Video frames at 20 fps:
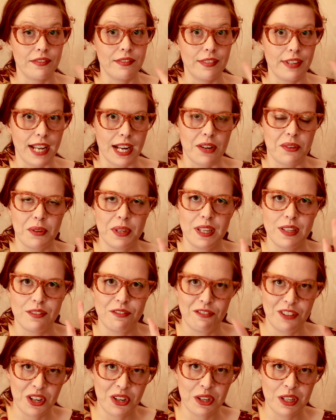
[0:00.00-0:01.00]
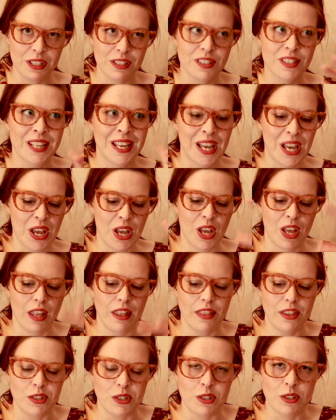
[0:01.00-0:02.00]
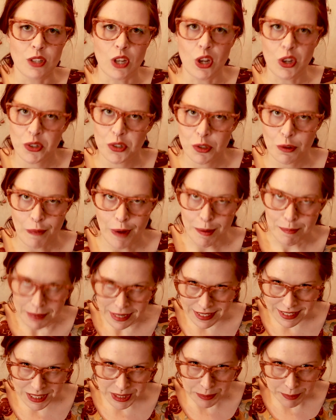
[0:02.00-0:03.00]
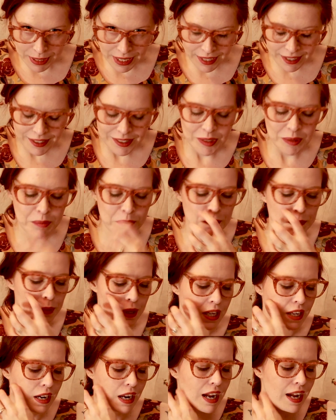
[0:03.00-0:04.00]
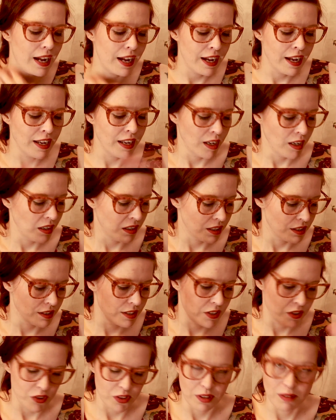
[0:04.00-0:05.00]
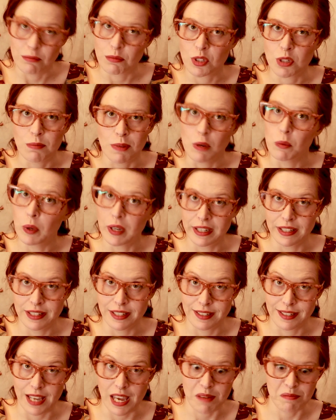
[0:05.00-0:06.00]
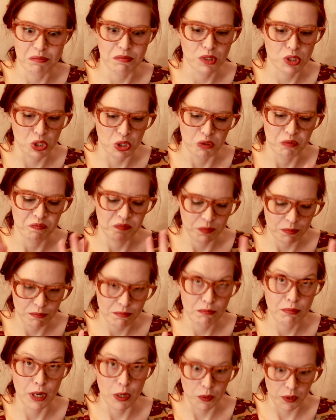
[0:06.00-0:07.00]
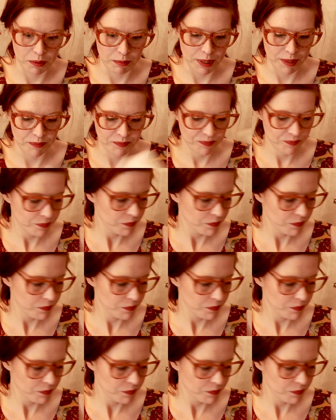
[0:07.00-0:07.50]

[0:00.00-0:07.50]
Now, in fairness, this is also my mending pile, but I consider them to be one and the same, so bear with me.